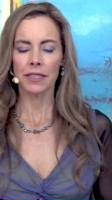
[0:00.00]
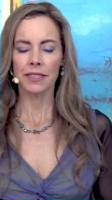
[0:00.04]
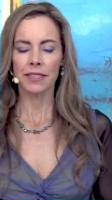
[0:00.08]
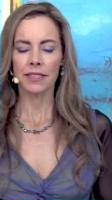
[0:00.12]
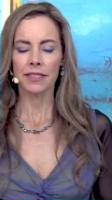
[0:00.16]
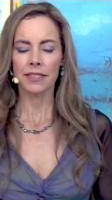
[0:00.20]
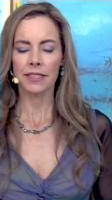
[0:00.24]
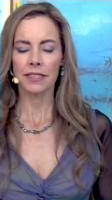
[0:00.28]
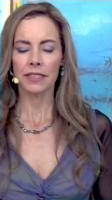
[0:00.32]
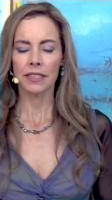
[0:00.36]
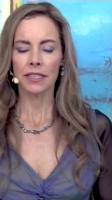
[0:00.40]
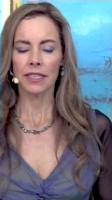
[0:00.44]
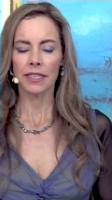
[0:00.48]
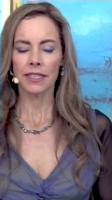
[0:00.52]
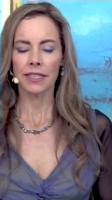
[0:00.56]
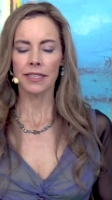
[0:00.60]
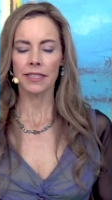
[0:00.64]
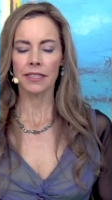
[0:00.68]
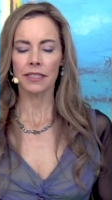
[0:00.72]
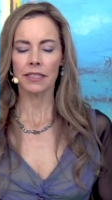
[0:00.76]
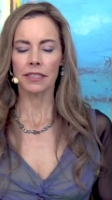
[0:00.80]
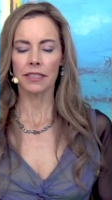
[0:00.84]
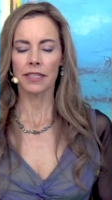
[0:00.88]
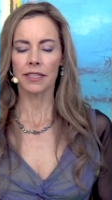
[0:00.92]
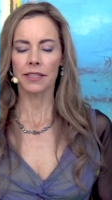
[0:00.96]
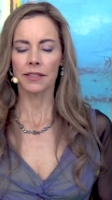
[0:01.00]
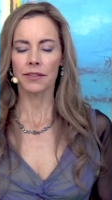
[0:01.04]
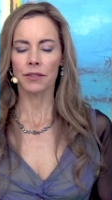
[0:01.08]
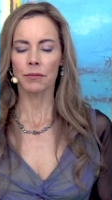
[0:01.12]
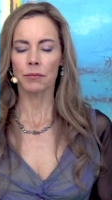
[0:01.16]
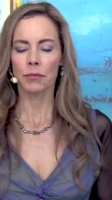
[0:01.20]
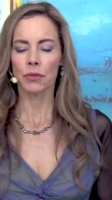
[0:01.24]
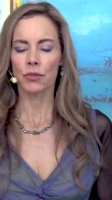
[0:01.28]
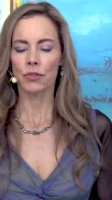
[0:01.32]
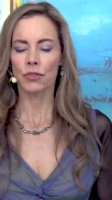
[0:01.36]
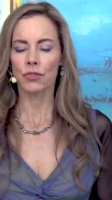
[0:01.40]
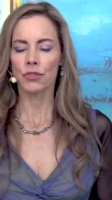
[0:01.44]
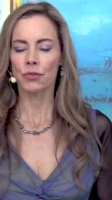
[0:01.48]
this light like the
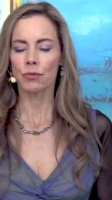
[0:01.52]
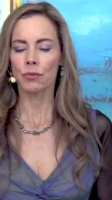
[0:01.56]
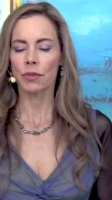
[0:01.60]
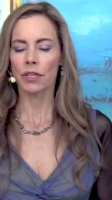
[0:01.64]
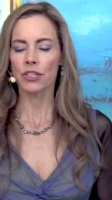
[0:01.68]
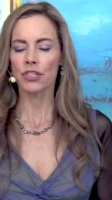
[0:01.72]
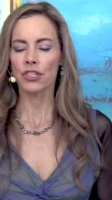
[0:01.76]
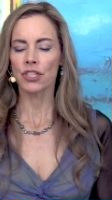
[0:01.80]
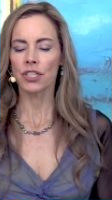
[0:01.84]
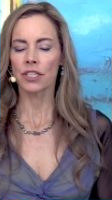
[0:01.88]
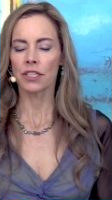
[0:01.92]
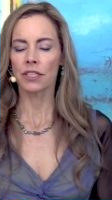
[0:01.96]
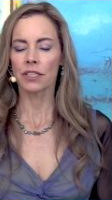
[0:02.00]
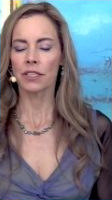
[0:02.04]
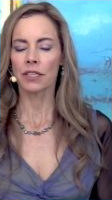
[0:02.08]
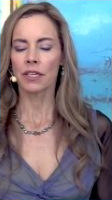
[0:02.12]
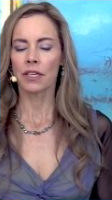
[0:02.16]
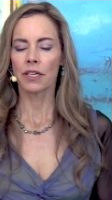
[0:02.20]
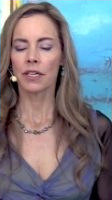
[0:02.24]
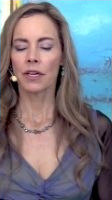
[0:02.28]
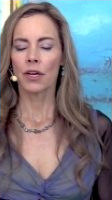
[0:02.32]
most rushing